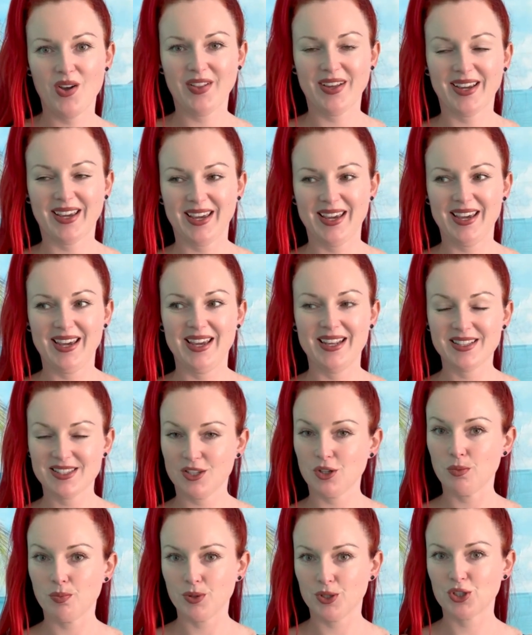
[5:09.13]
Like, it's
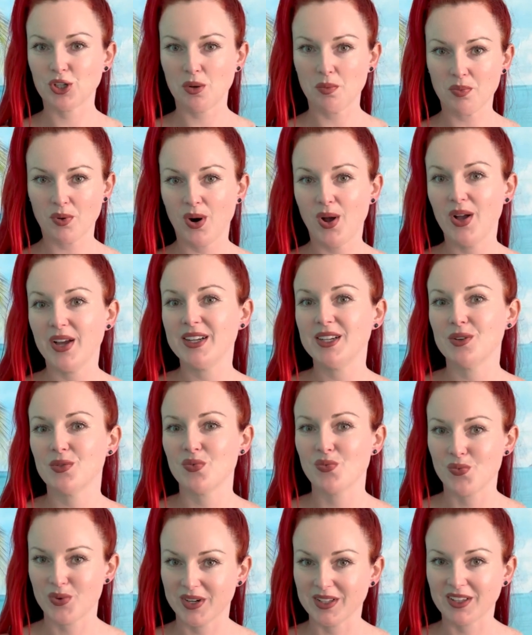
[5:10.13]
their push-up bra, and it
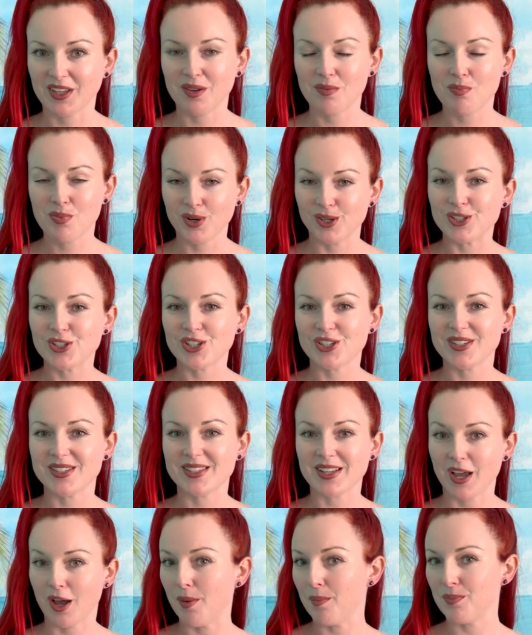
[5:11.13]
really pushes
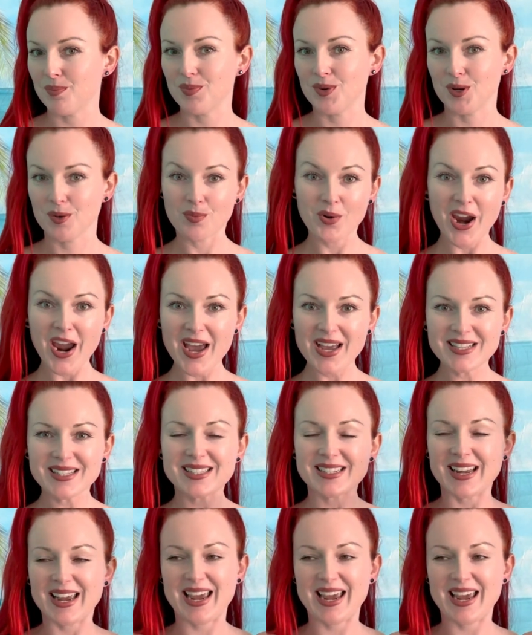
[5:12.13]
up your breast.